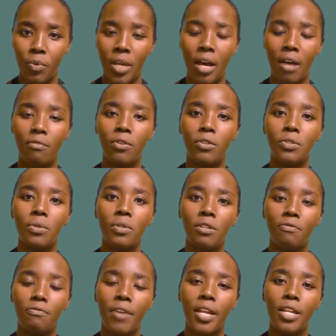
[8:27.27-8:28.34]
We have also
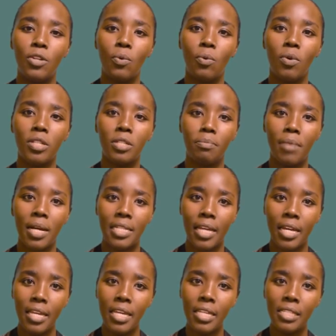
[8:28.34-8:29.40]
defined what
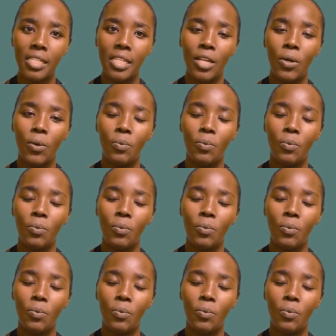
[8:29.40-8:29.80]
matter is,